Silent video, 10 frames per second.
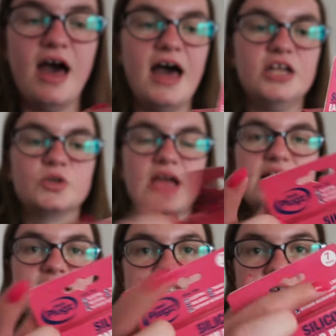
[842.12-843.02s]
And you
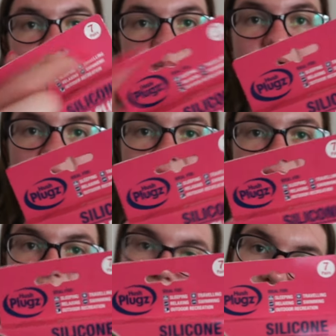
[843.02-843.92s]
get 7 pairs
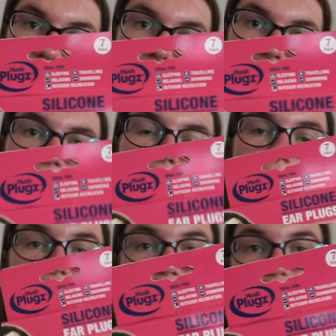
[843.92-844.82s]
in a pack.
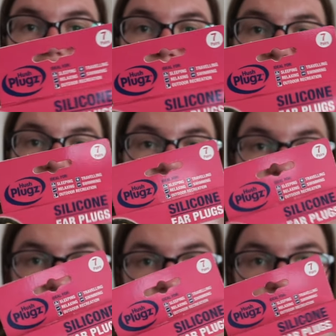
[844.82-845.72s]
Which is going to be
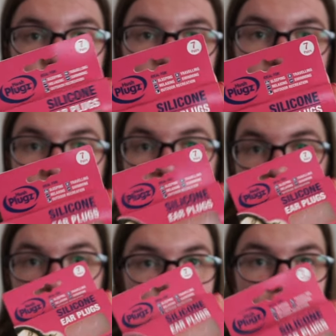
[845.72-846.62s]
7 for me,
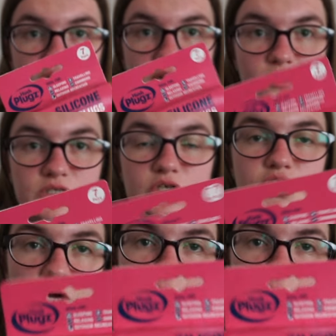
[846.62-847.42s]
because I don't use 2